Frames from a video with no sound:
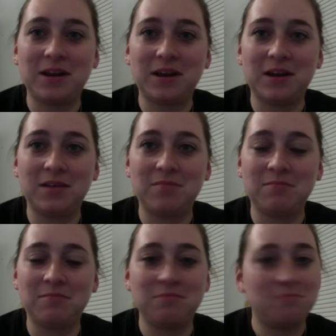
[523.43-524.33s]
Um,
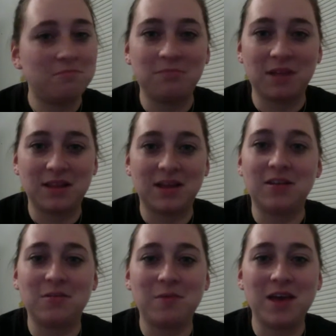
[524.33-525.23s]
at the end of
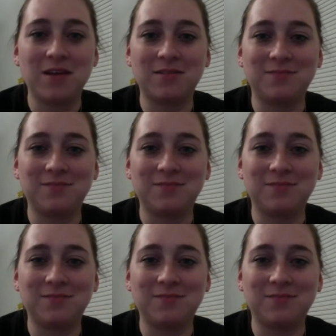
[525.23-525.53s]
the week.